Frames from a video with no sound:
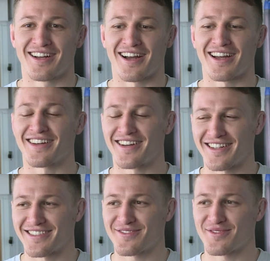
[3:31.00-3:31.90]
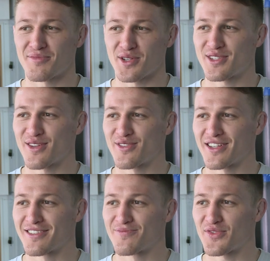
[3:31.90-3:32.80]
Aye, most
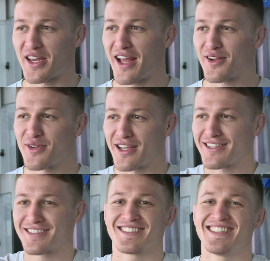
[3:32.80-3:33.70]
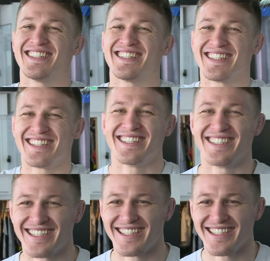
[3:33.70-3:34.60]
definitely. Tēnā
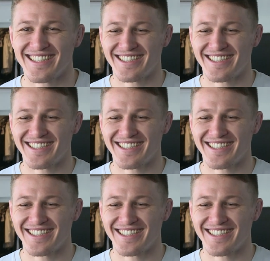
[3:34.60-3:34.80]
koe.